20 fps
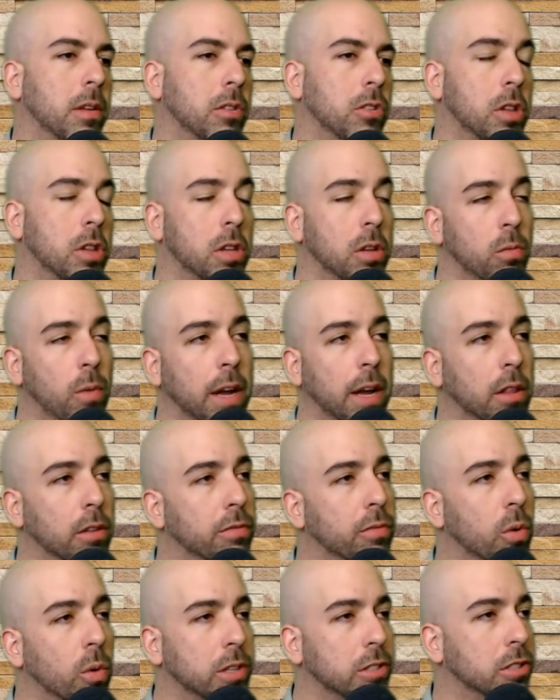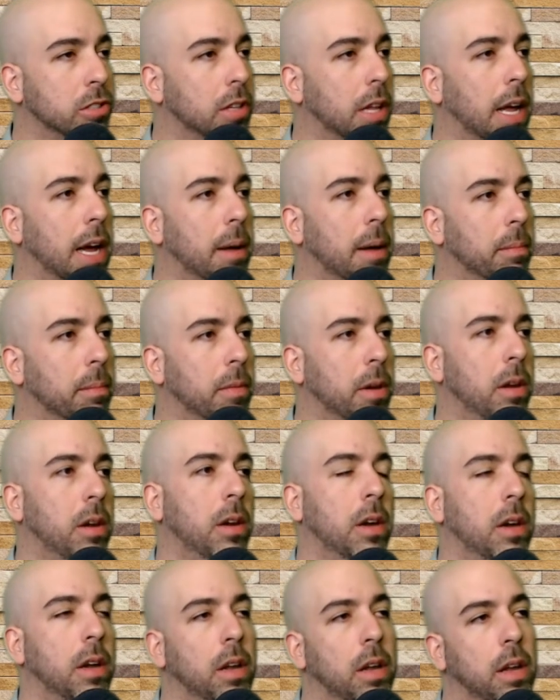just the regular 4-inch slab.
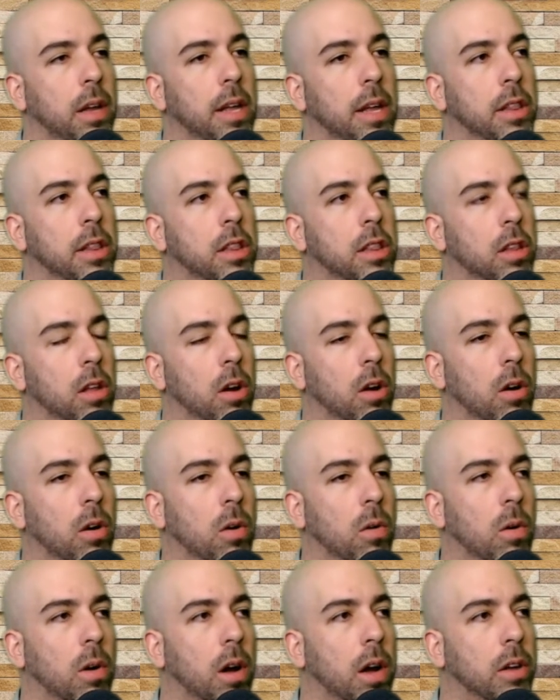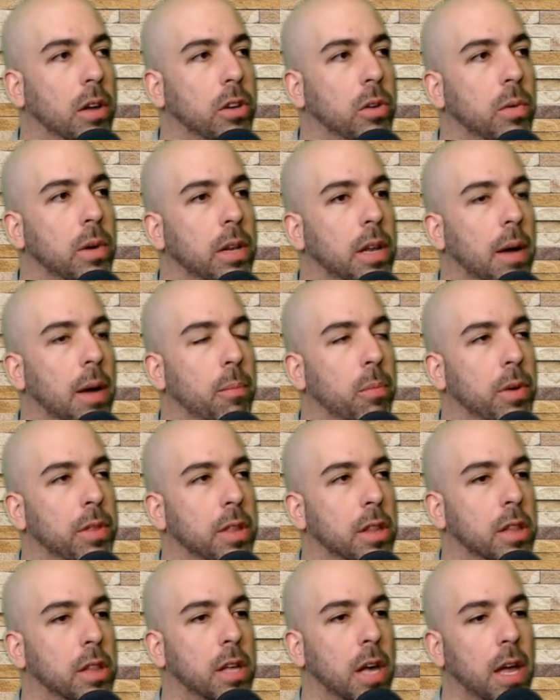And so you end up with
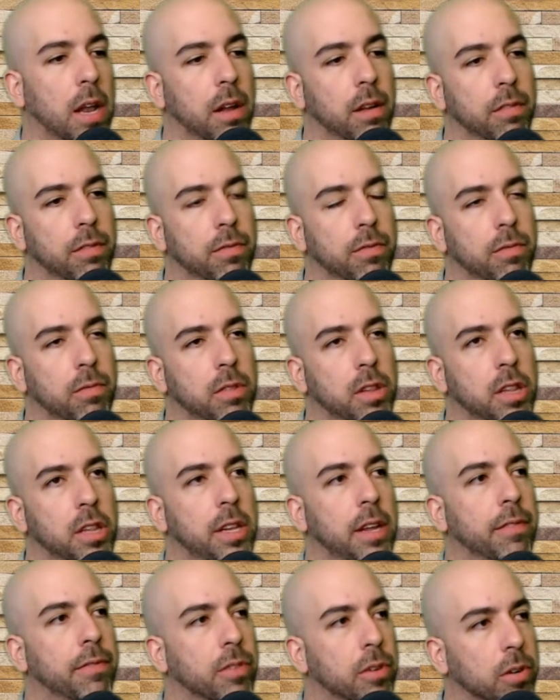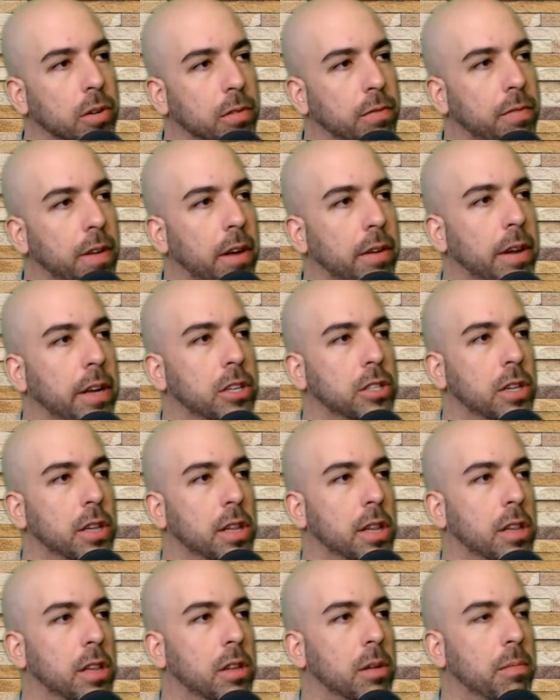this kind of stiffer foundation
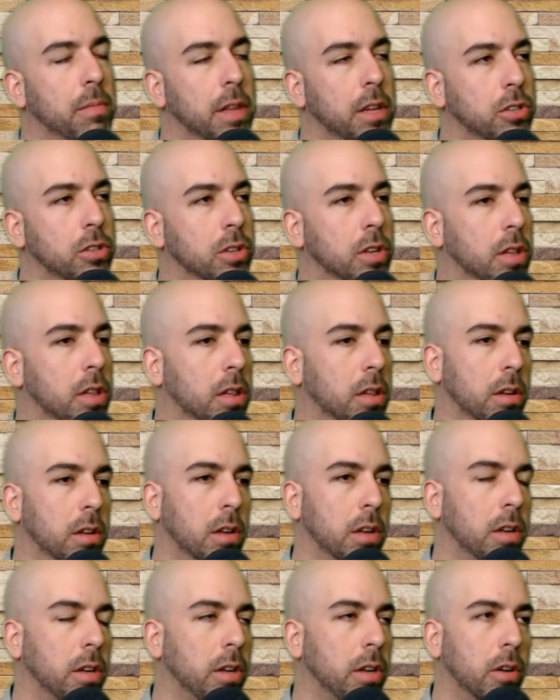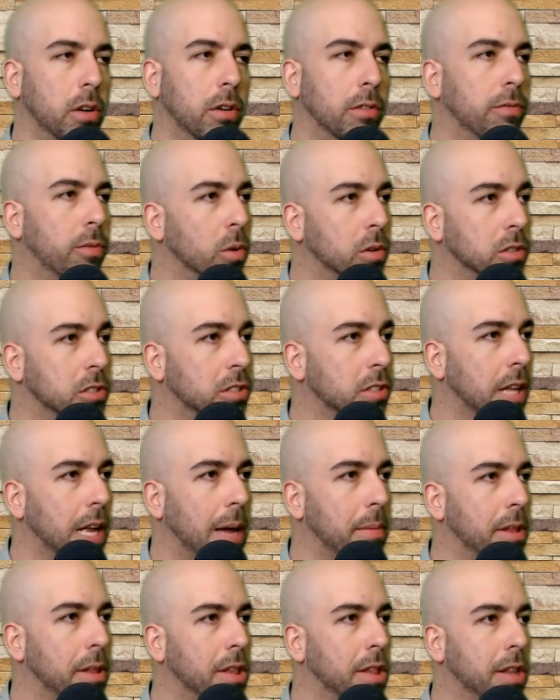system than just, a 4-inch
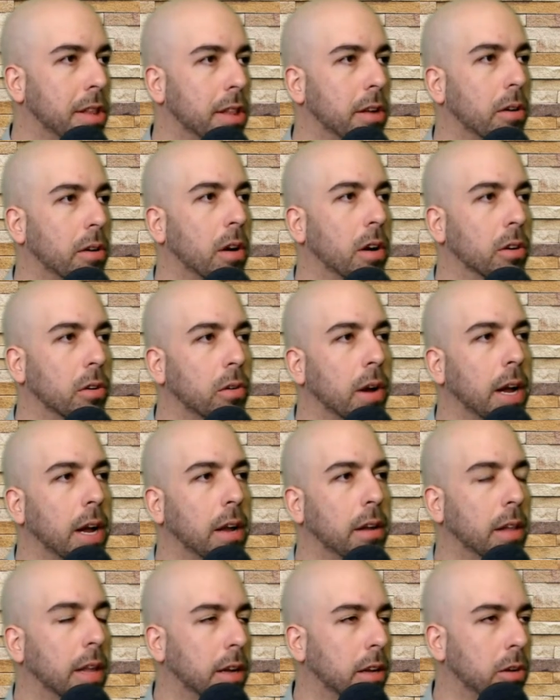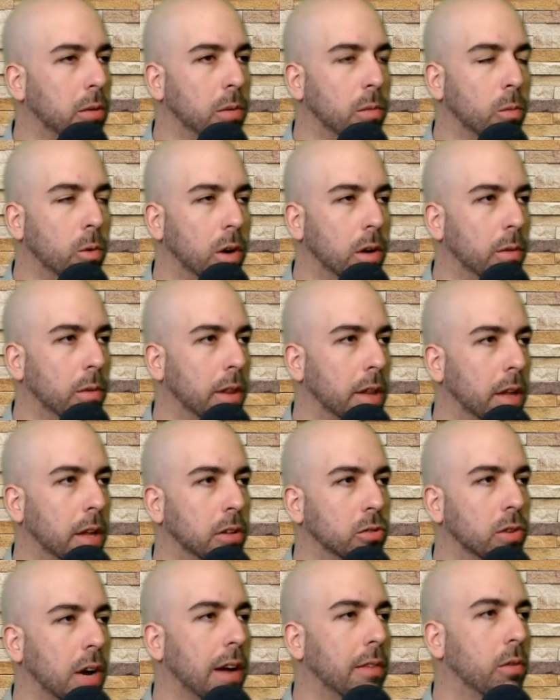slab that sits there on grade like you would with a
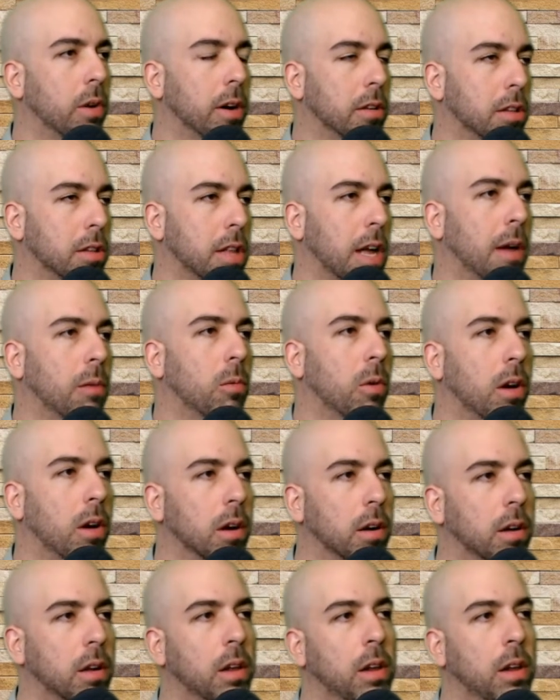driveway or sidewalk.